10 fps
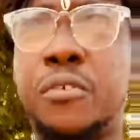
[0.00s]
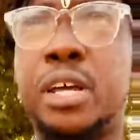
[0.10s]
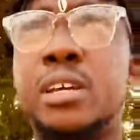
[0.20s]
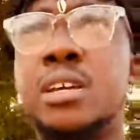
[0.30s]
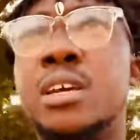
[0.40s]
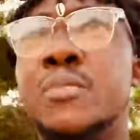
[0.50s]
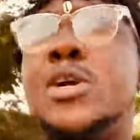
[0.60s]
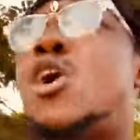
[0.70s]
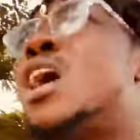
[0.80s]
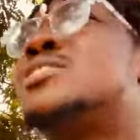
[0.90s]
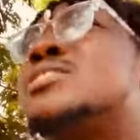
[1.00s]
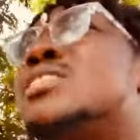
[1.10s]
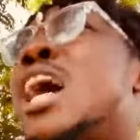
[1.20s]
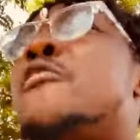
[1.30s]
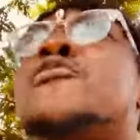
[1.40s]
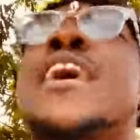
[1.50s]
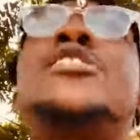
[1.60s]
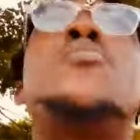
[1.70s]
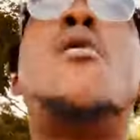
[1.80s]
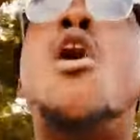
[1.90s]
of it, because I've
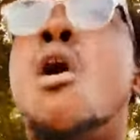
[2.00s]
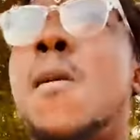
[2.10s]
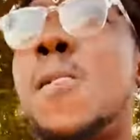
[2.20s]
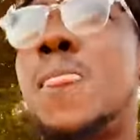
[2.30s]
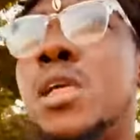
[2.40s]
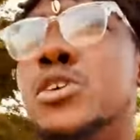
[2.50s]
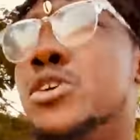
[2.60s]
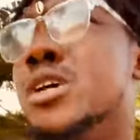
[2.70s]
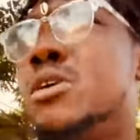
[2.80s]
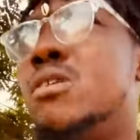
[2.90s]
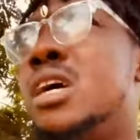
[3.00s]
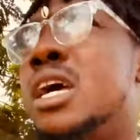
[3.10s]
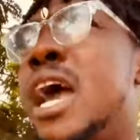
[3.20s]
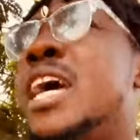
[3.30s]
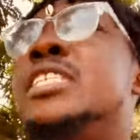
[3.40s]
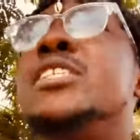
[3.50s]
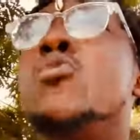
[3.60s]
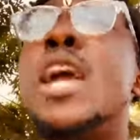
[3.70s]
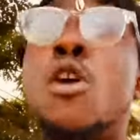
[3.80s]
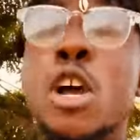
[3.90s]
learned more, you know, and
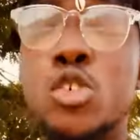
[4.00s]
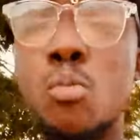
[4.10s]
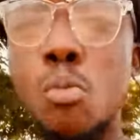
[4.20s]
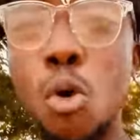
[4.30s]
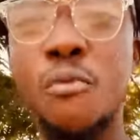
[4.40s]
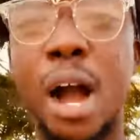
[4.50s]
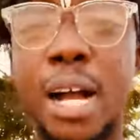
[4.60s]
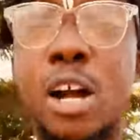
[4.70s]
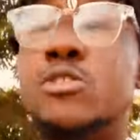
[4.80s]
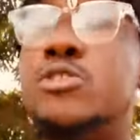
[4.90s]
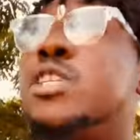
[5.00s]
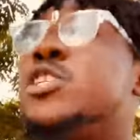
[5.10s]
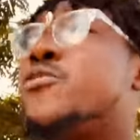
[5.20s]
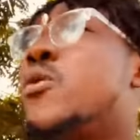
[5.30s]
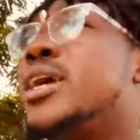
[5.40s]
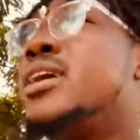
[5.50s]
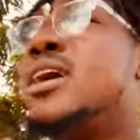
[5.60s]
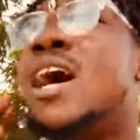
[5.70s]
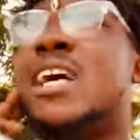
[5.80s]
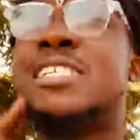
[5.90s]
we are going to move our countries forward
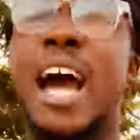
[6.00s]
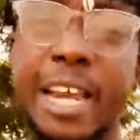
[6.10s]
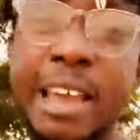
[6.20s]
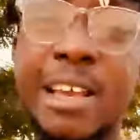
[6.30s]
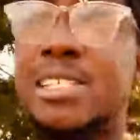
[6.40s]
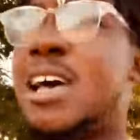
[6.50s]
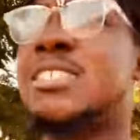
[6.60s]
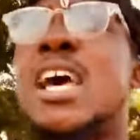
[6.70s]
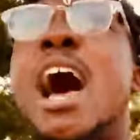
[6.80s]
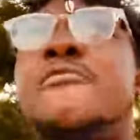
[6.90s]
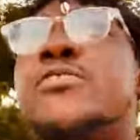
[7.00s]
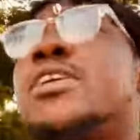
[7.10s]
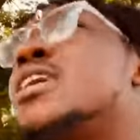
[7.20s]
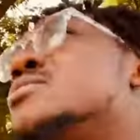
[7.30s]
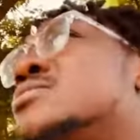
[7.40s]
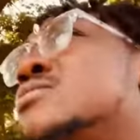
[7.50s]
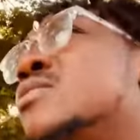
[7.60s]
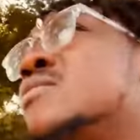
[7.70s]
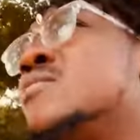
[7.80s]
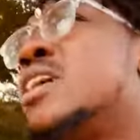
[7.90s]
as Ghanaians, as Africans,
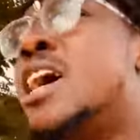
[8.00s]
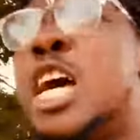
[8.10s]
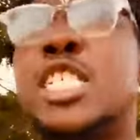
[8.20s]
and